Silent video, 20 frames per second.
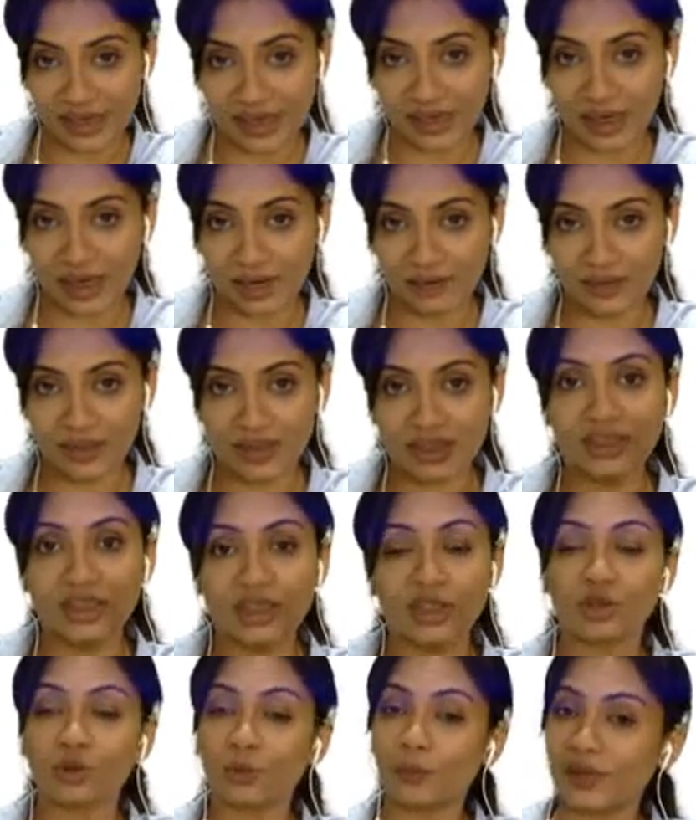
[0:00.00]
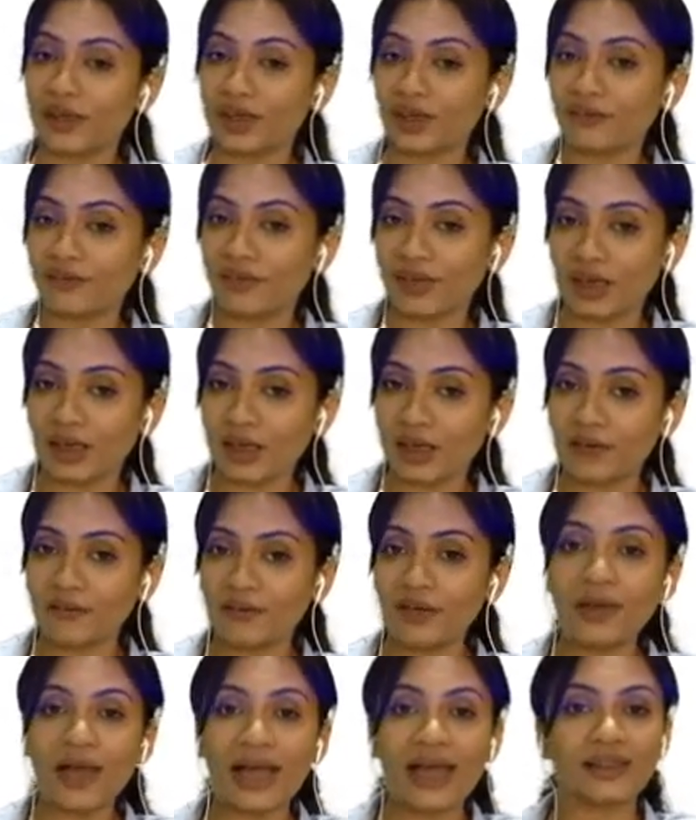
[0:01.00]
cavas, the superior vena cava
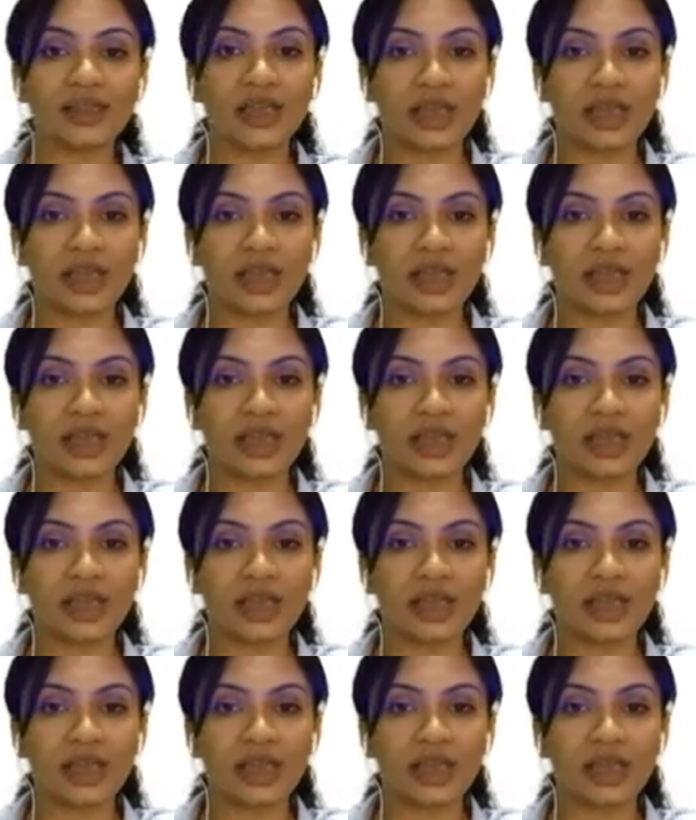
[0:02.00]
and the